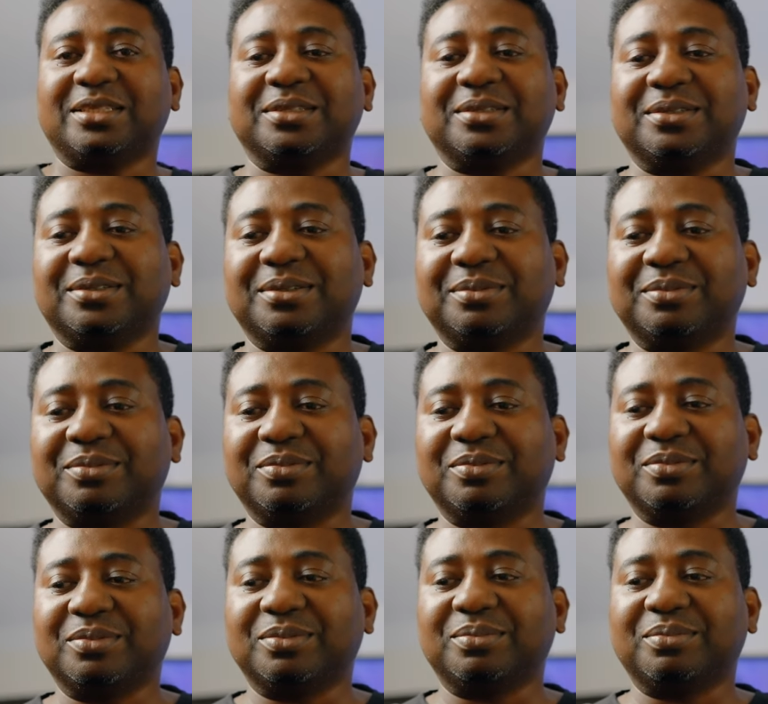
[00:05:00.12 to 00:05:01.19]
to
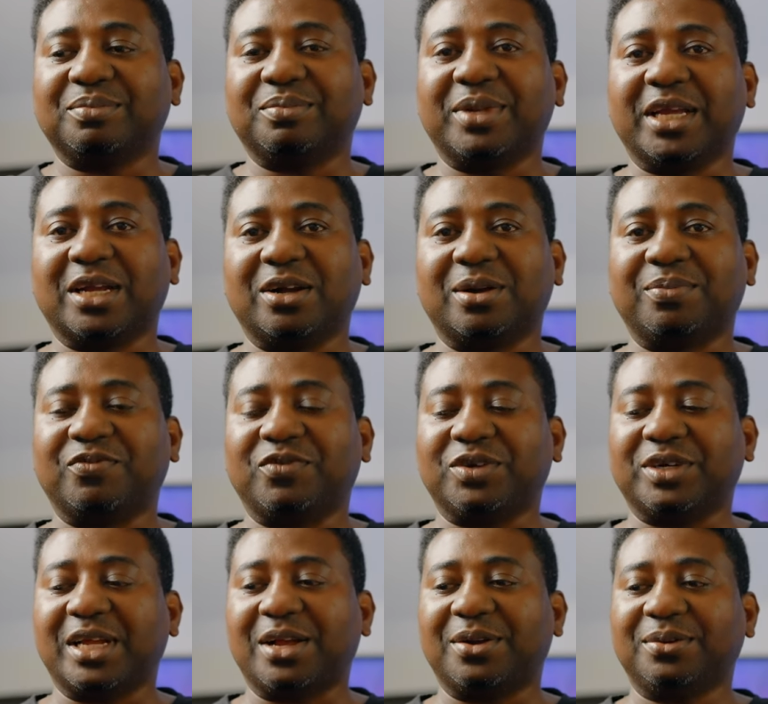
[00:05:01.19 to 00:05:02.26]
make up
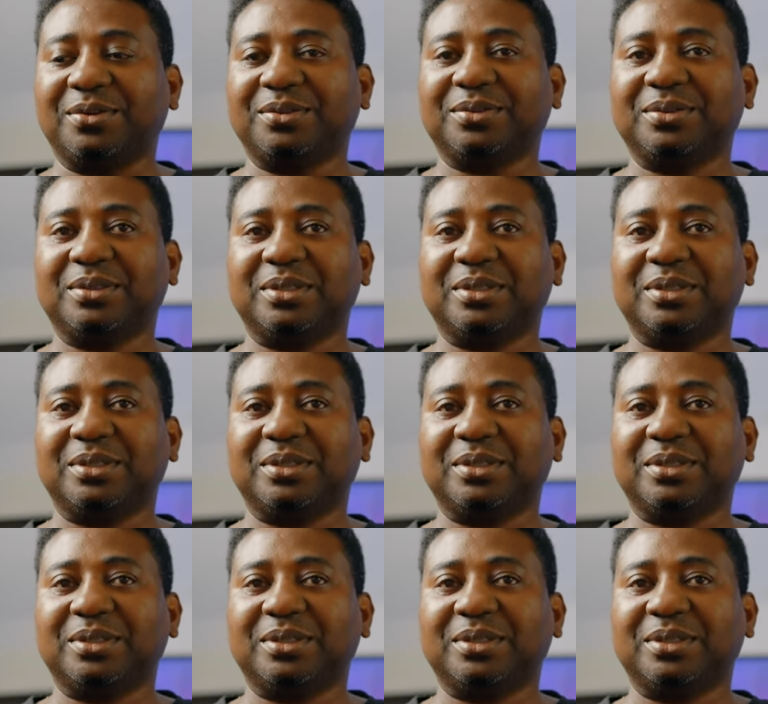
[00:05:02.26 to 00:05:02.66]
for now.